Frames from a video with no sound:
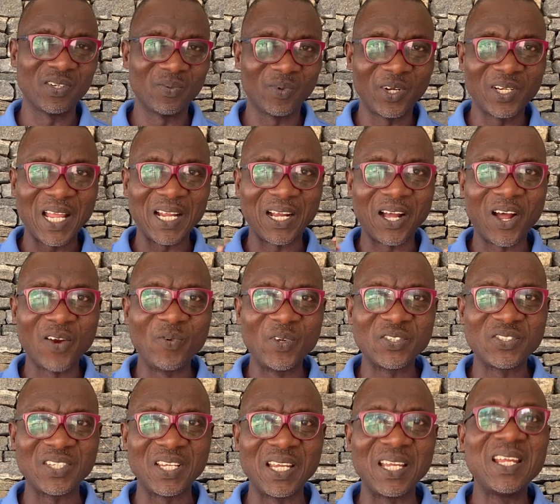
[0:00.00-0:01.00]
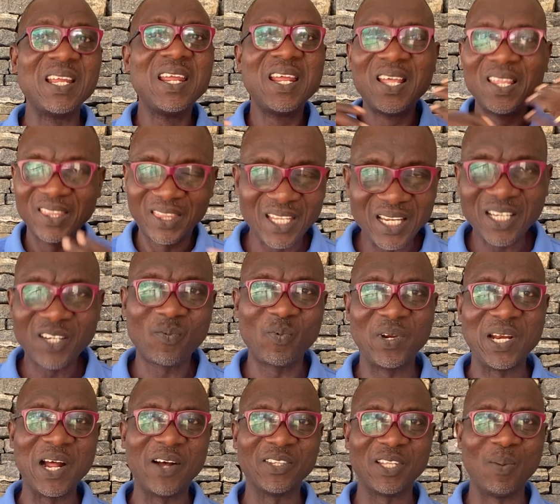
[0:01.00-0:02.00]
Or like I always say, think
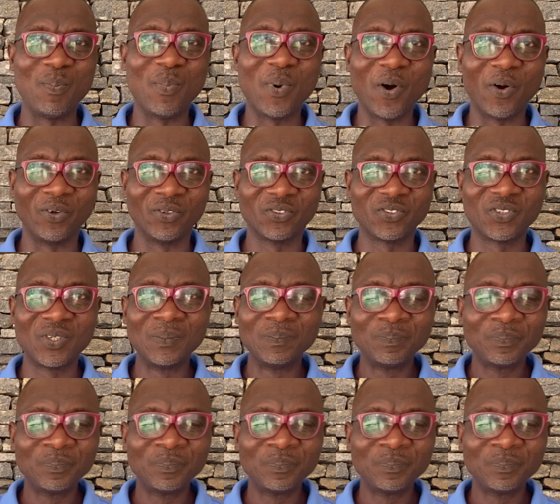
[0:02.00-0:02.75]
without a box.